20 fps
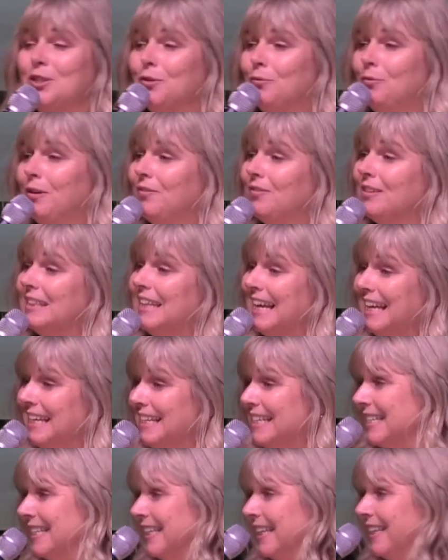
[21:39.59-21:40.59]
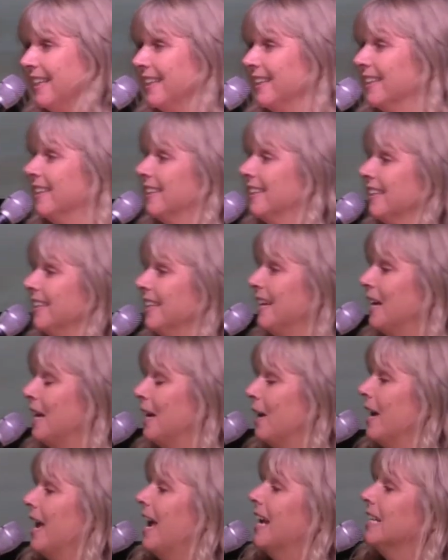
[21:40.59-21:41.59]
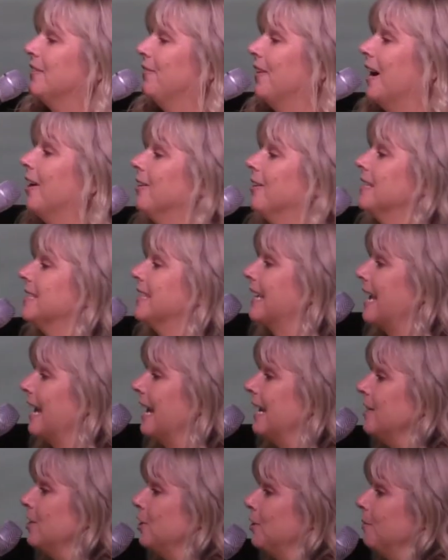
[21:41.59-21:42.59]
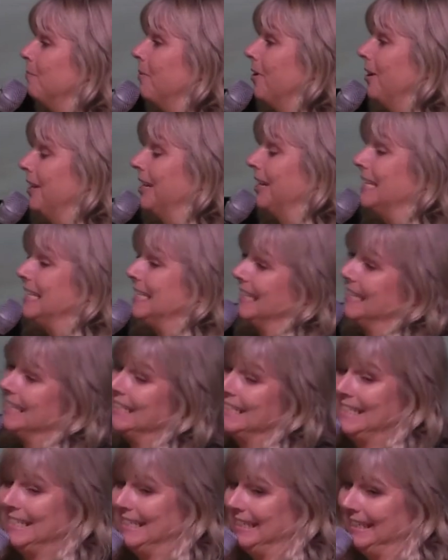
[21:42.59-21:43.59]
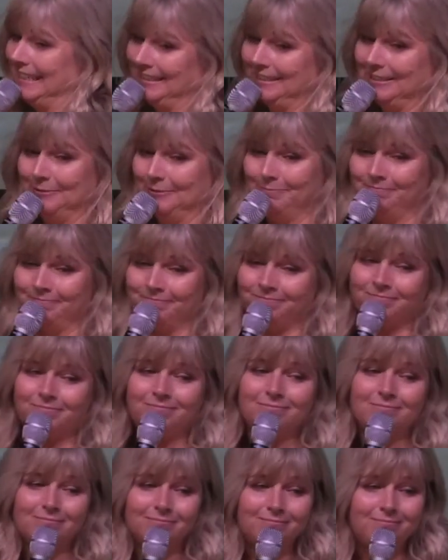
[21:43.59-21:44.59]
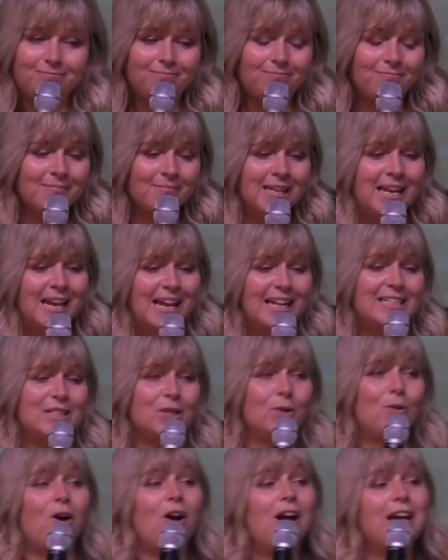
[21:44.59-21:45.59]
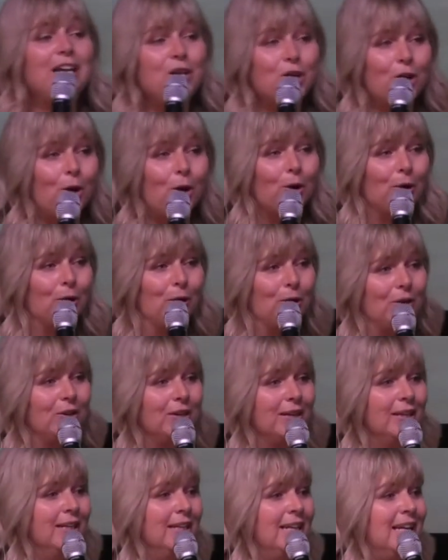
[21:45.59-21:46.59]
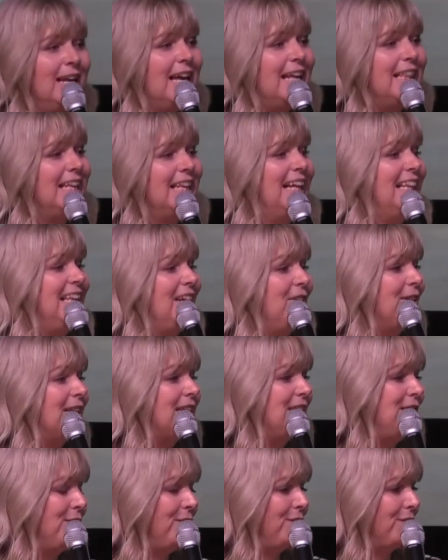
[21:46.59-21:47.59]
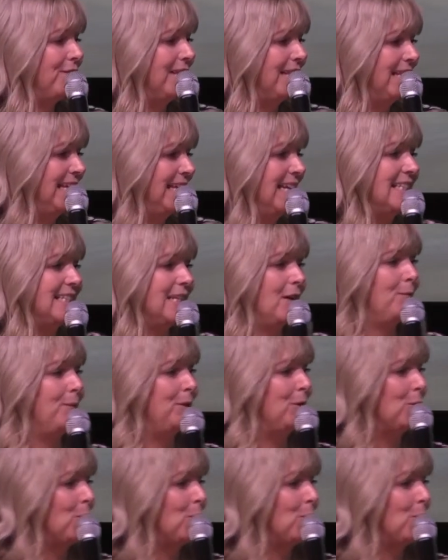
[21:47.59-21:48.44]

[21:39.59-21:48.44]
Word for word: a revelation as far as it came to my identity. And so I know that there are different things that we